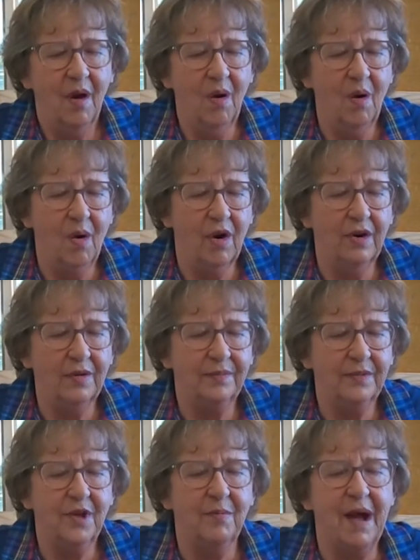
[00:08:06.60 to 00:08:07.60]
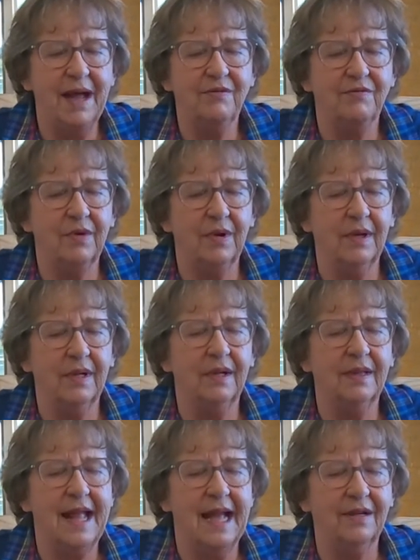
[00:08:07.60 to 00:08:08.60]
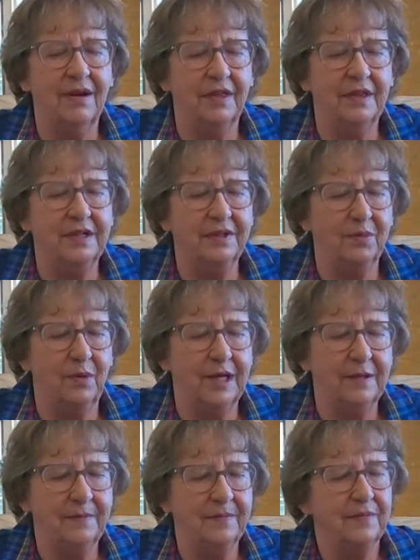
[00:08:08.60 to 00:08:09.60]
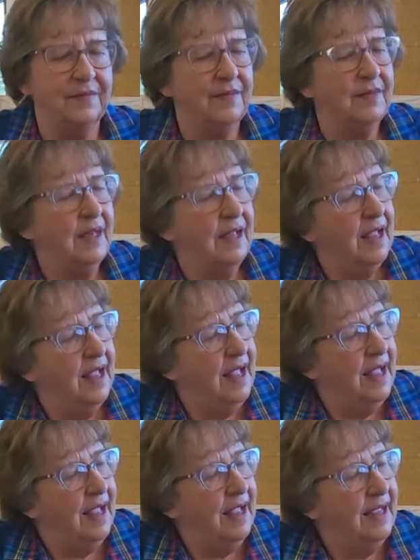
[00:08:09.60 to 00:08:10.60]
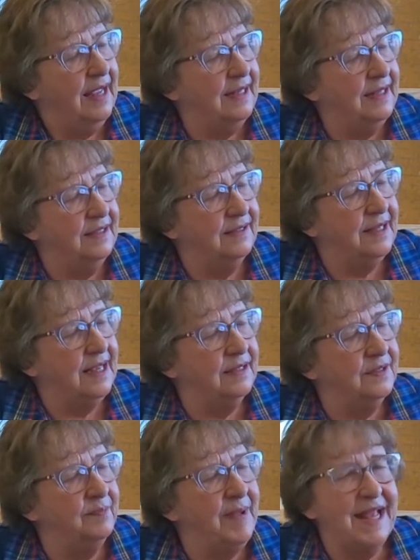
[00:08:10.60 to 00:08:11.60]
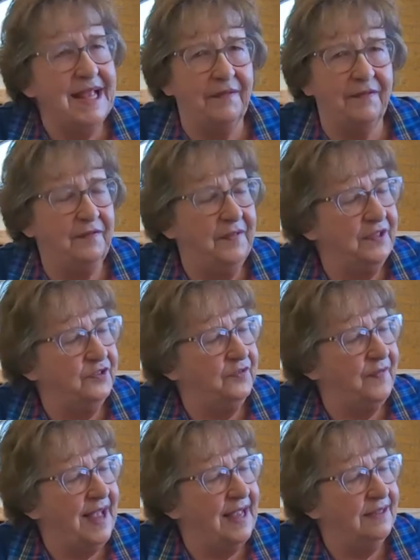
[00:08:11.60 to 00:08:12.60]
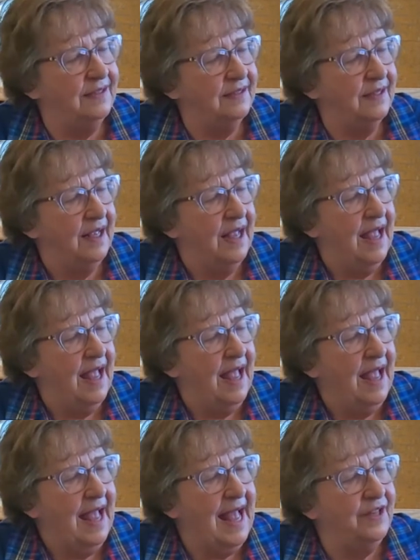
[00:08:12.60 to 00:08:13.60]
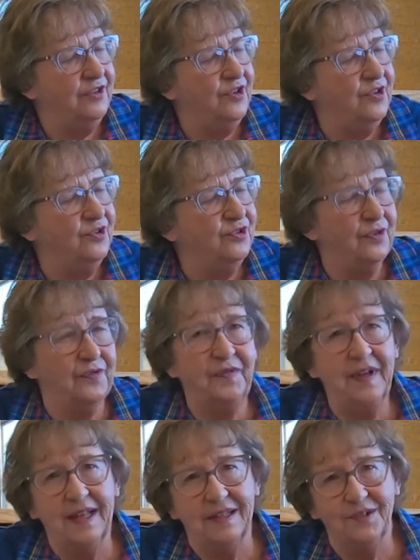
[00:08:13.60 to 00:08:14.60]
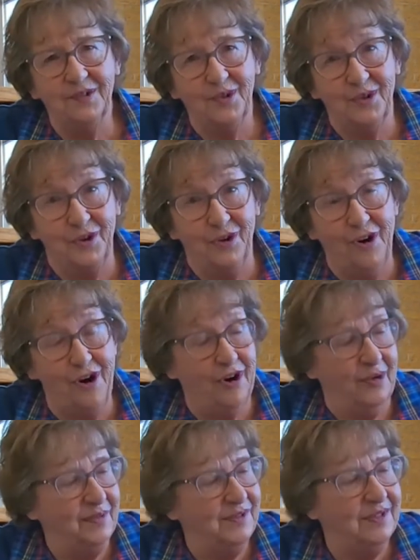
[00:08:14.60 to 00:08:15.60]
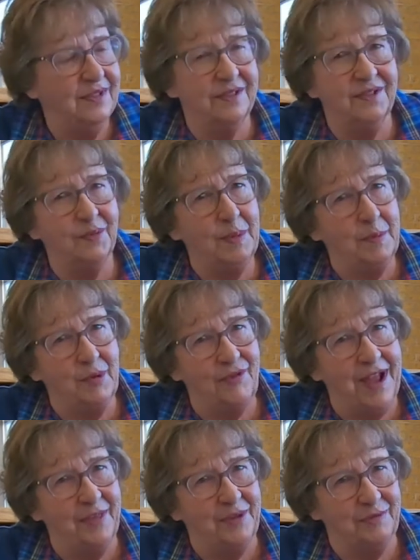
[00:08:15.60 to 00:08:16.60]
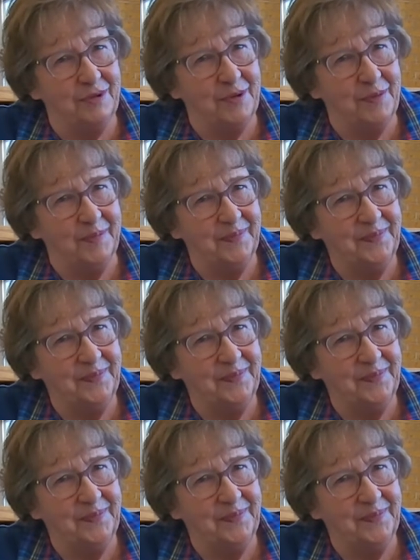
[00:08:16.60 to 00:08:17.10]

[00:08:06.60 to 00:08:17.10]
Or you might land on this one, and it says make a fish face and use your fins or your arms to swim around the room.